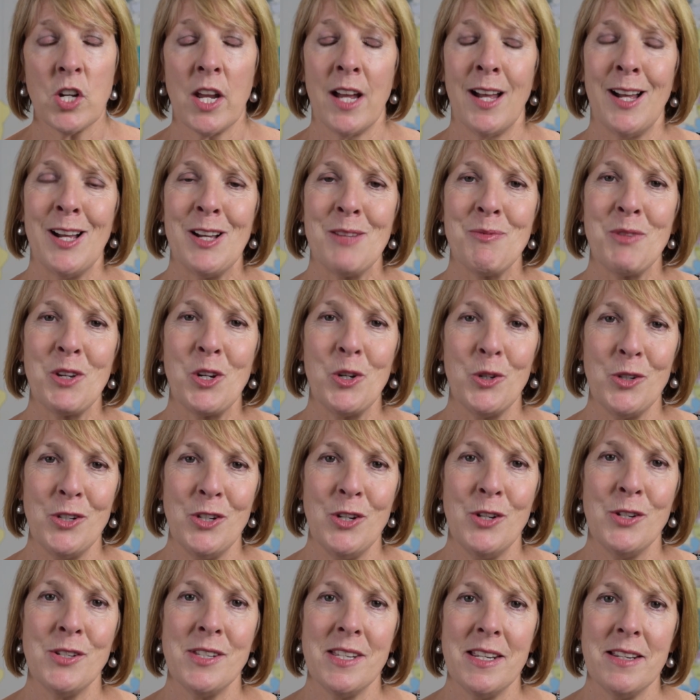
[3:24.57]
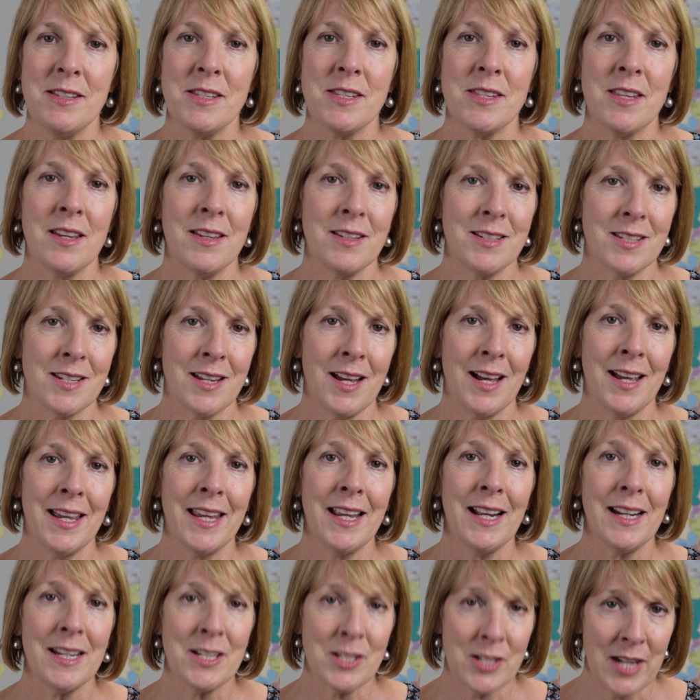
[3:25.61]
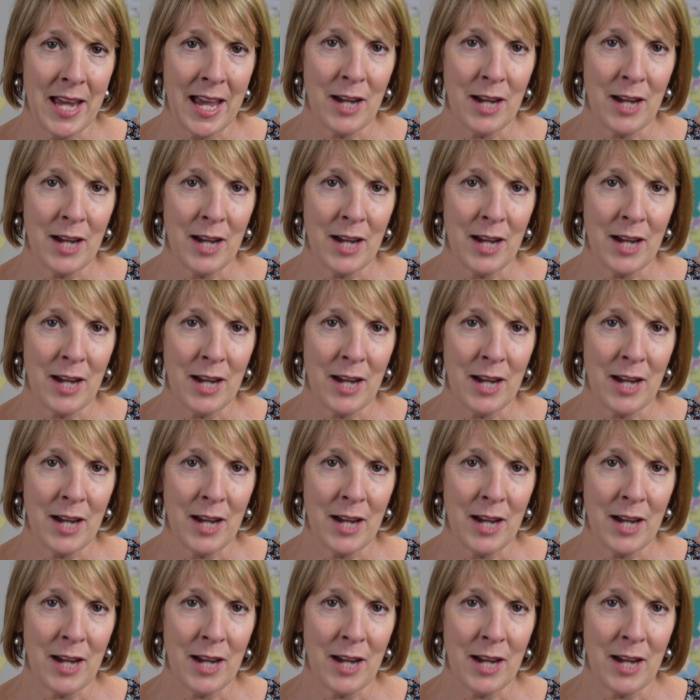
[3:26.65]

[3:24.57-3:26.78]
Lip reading: The good news is that English